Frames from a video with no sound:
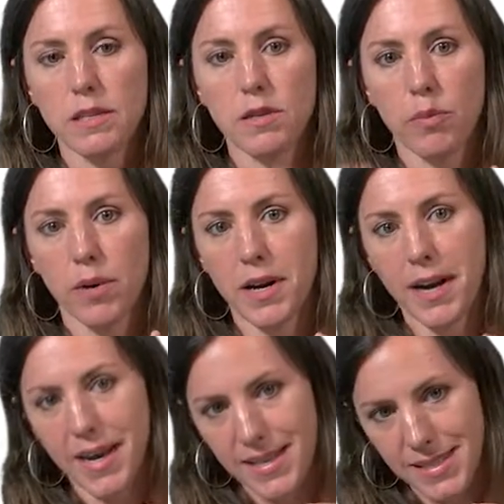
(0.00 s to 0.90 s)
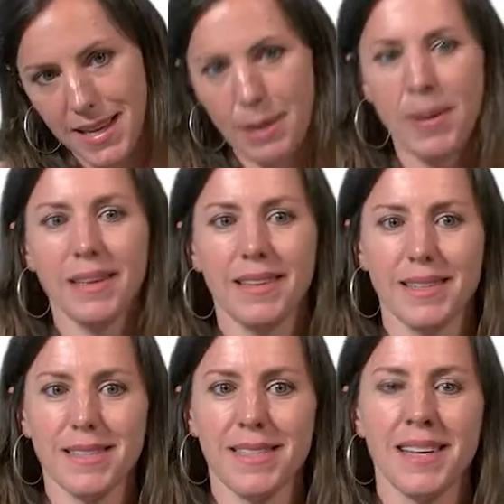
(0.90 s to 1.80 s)
so that we're not asking about
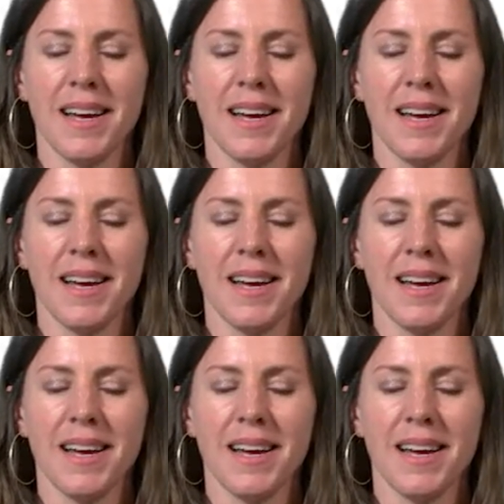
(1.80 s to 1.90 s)
this